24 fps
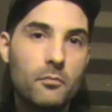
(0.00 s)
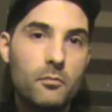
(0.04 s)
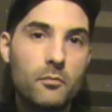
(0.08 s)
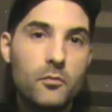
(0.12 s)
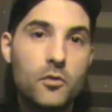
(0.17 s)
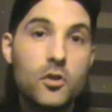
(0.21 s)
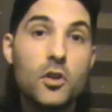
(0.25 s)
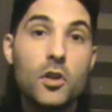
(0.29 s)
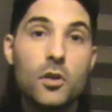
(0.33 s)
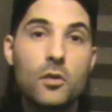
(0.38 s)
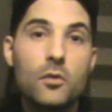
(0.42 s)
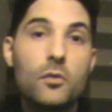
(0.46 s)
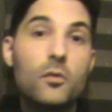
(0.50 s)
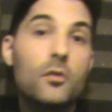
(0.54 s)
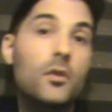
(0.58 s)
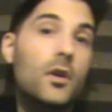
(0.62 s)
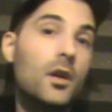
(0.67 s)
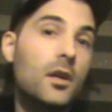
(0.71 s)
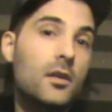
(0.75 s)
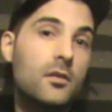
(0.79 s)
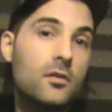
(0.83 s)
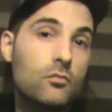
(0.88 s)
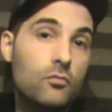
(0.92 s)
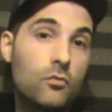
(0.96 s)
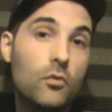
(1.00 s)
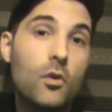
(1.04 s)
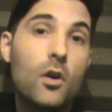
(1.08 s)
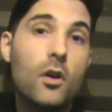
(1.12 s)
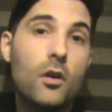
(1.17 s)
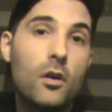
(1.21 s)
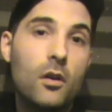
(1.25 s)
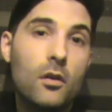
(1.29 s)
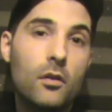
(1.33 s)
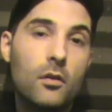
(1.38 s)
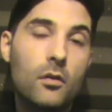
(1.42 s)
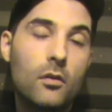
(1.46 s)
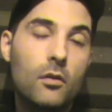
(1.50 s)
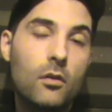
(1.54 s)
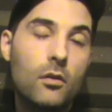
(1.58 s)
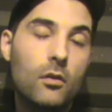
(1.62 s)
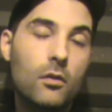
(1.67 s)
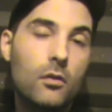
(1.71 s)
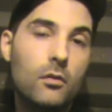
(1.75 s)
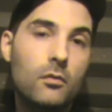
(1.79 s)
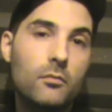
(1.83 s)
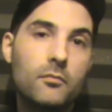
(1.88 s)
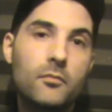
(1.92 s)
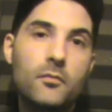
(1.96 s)
do that's wrong,
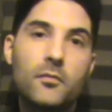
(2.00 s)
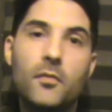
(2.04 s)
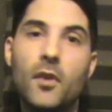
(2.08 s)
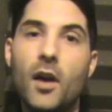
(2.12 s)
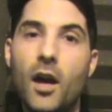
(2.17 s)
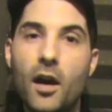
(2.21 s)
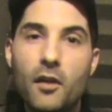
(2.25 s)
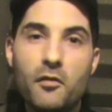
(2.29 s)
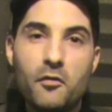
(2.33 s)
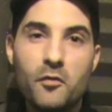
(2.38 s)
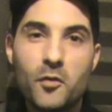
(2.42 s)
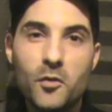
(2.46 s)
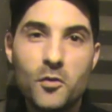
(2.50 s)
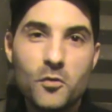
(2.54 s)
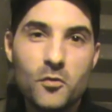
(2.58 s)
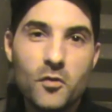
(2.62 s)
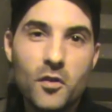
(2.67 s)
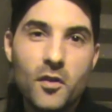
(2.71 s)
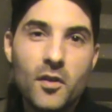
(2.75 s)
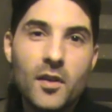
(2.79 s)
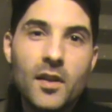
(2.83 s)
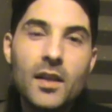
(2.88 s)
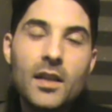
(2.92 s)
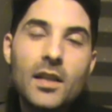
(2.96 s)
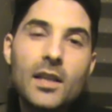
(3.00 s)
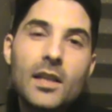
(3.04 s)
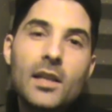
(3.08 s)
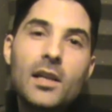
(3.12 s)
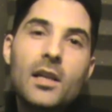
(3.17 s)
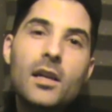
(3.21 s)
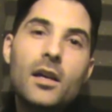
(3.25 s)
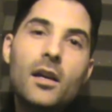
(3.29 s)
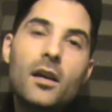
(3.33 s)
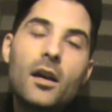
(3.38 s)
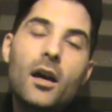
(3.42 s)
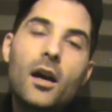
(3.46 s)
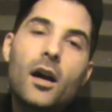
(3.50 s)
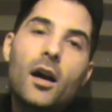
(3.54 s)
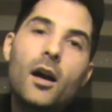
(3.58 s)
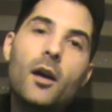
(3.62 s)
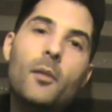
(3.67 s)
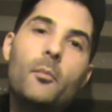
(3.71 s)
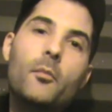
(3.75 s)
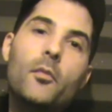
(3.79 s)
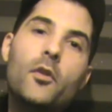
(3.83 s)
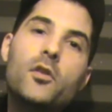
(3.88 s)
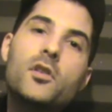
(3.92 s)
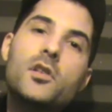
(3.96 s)
or I feel is
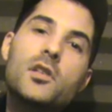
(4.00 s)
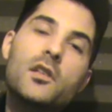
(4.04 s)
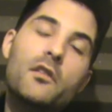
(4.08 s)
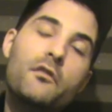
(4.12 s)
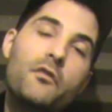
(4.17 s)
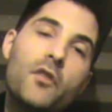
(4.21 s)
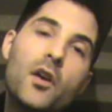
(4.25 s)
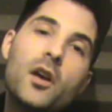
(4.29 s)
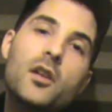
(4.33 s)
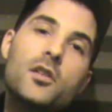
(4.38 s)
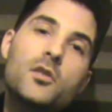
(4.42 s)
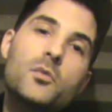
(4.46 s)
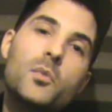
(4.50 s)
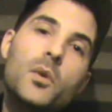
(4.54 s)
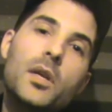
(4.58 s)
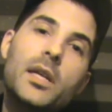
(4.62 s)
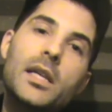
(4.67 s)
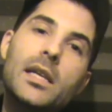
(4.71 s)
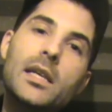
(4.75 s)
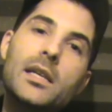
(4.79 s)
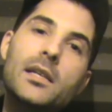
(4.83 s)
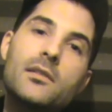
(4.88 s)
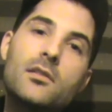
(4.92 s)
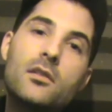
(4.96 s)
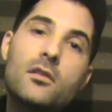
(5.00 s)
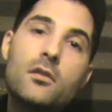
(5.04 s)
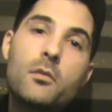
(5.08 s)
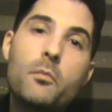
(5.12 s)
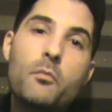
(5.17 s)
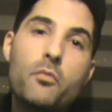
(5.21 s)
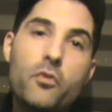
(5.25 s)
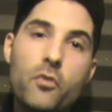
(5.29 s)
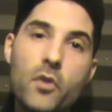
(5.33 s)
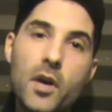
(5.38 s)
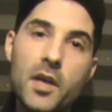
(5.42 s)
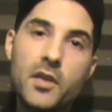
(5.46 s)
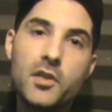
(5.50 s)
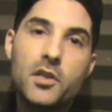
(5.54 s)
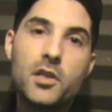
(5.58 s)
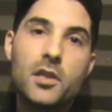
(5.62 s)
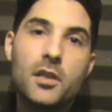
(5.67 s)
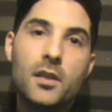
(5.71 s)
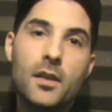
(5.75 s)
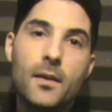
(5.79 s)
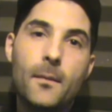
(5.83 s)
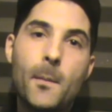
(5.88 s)
wrong. So the first one is compression.